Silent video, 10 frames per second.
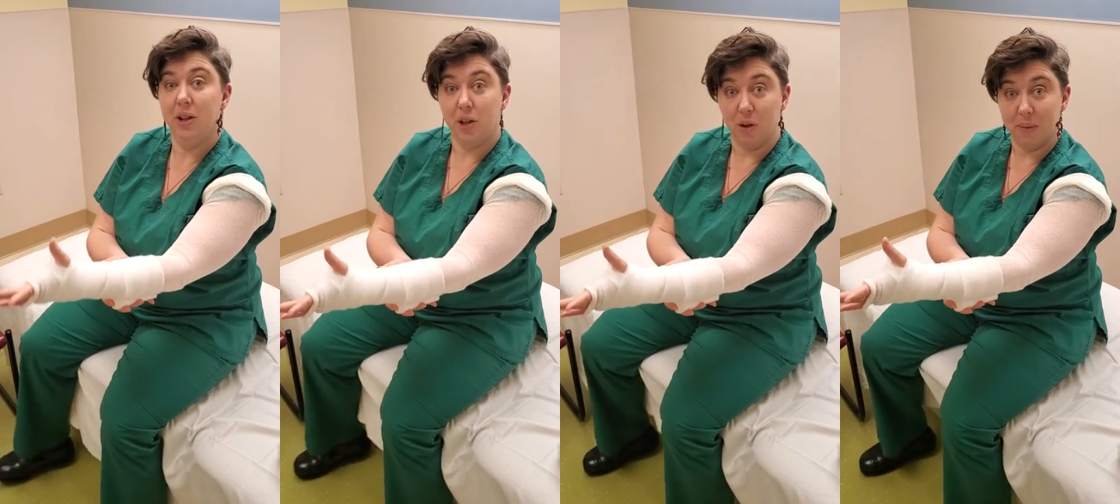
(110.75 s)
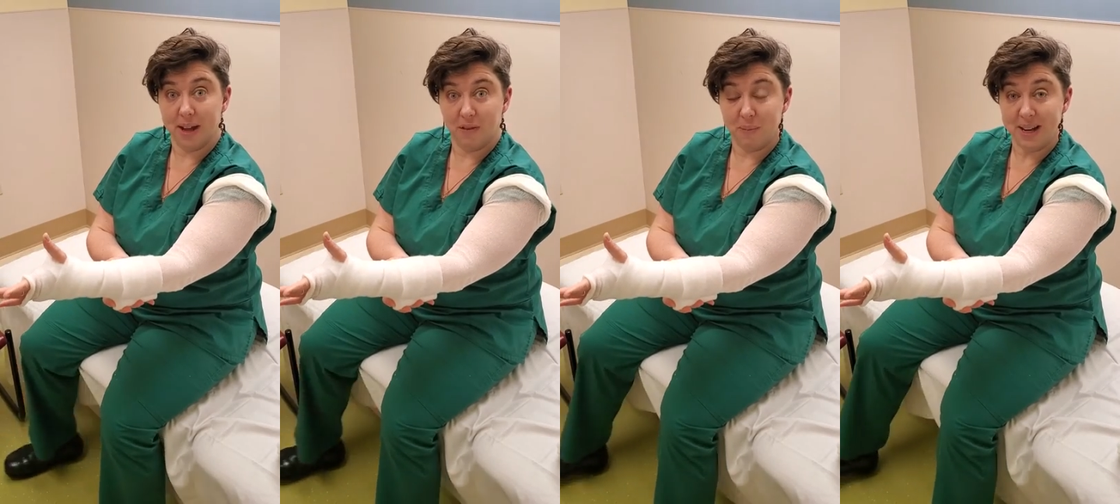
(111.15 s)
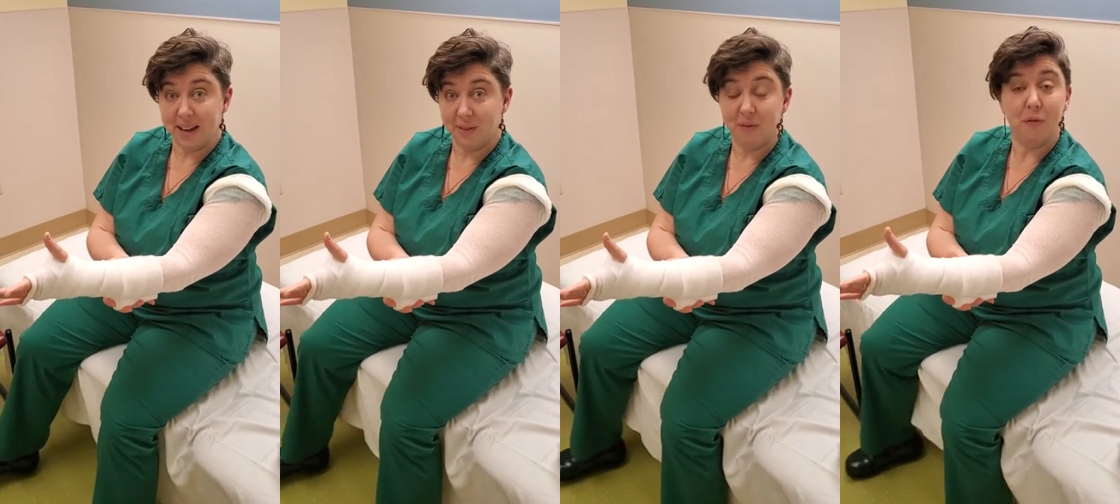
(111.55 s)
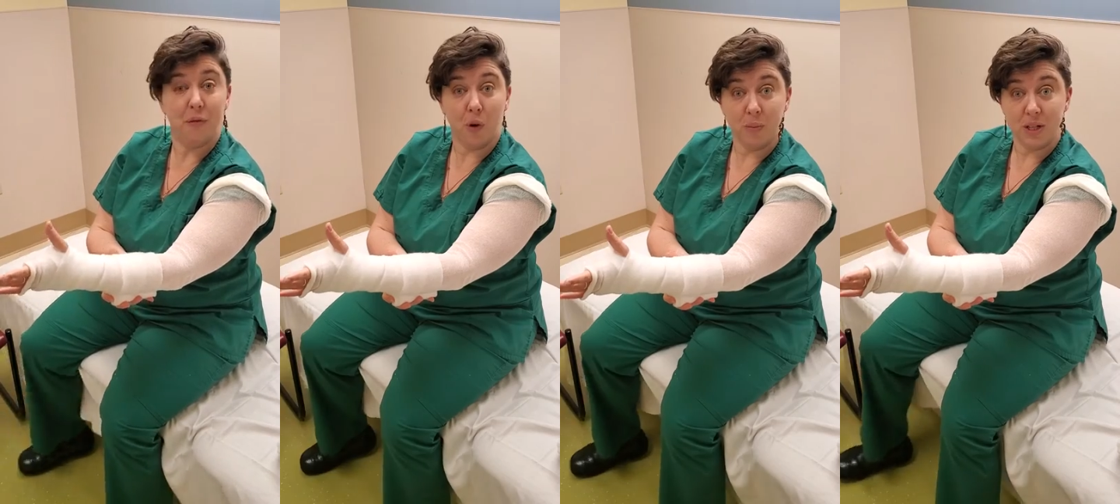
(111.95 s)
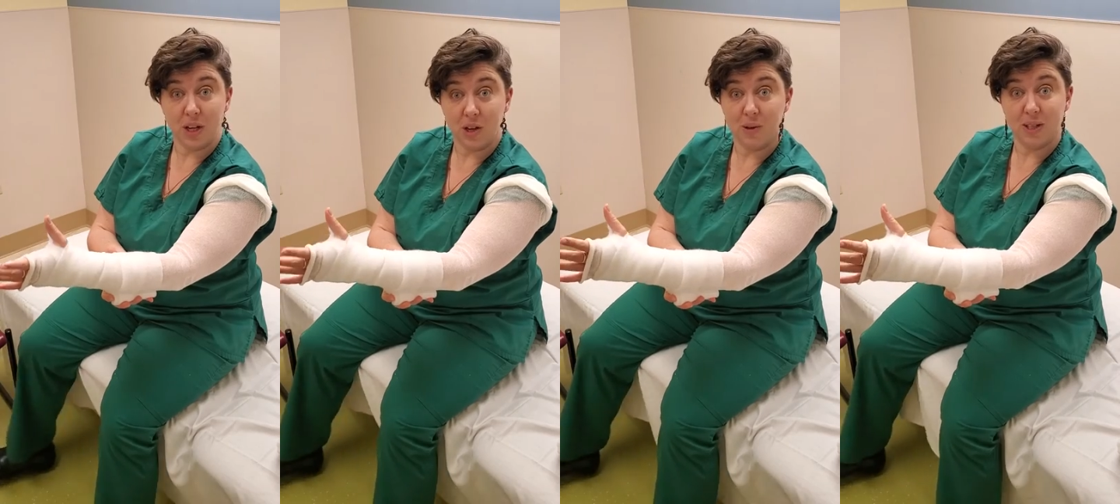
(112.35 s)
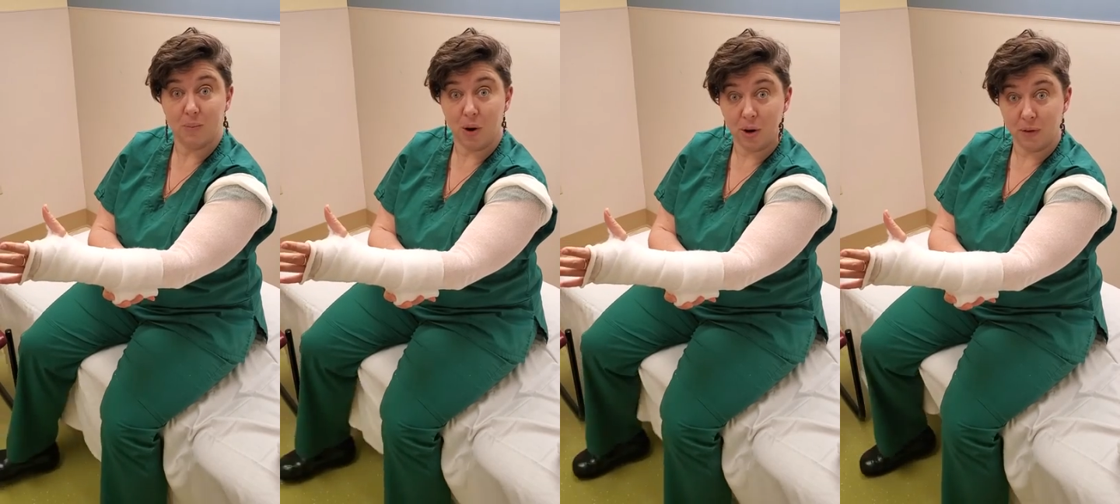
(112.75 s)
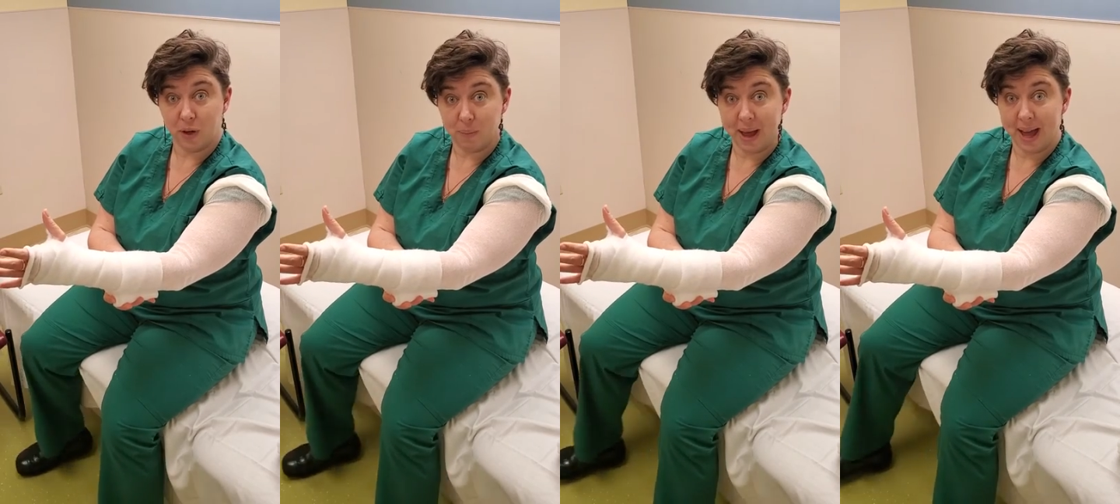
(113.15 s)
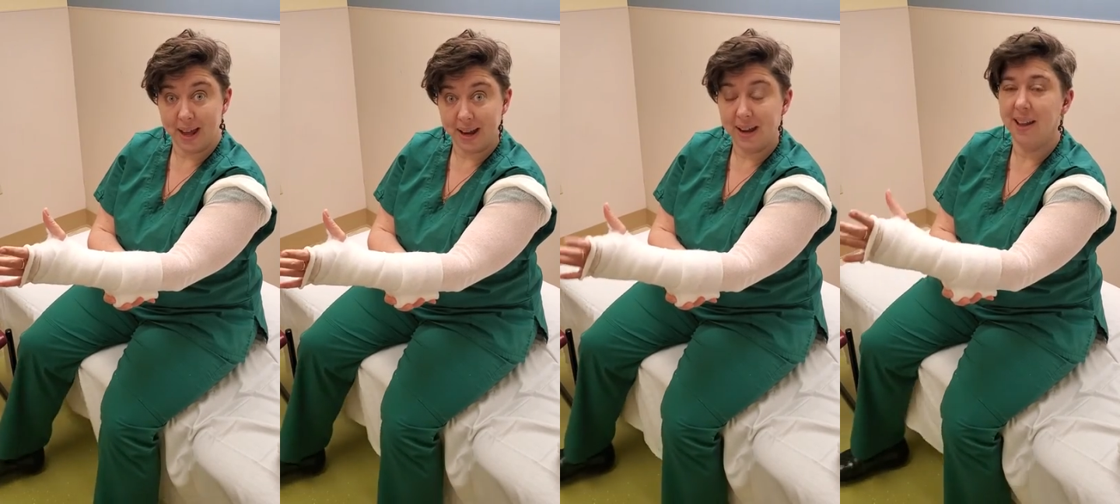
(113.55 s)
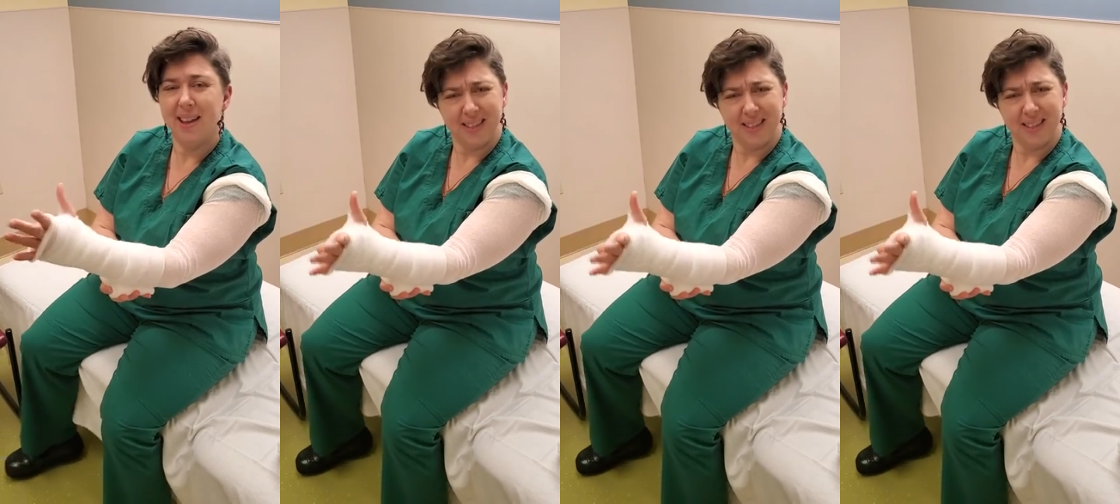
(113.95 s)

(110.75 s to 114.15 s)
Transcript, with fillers: You might have been given foam to use as part of your padding.